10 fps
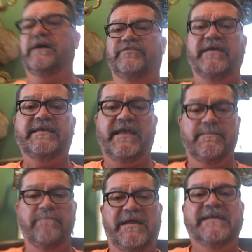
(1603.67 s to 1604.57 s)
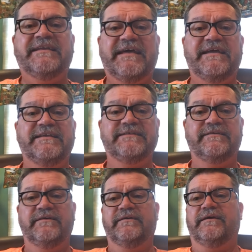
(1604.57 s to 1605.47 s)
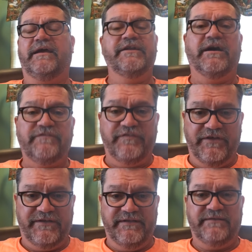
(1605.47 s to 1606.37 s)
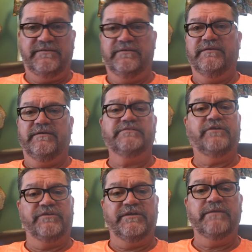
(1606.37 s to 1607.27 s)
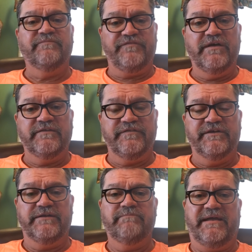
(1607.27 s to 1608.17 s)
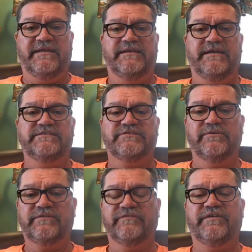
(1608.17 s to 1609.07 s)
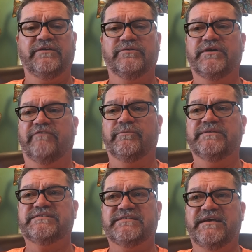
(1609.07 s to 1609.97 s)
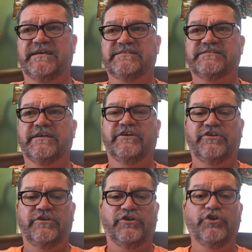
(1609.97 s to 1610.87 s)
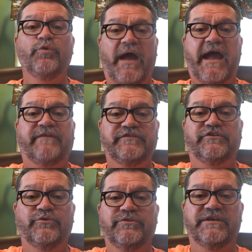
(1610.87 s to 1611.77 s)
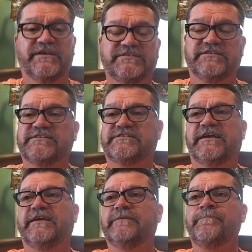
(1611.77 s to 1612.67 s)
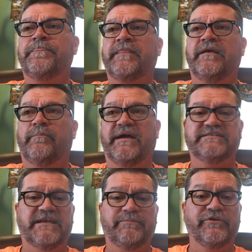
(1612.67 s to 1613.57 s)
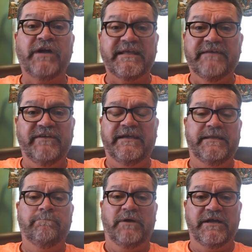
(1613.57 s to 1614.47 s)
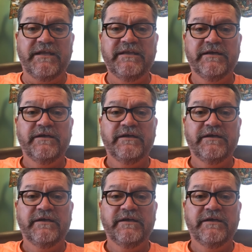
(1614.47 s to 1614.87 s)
They can't mandate it and not fund it. It's called an unfunded mandate. So if the federal government says you have to do this, let's say, my example, they're not giving any money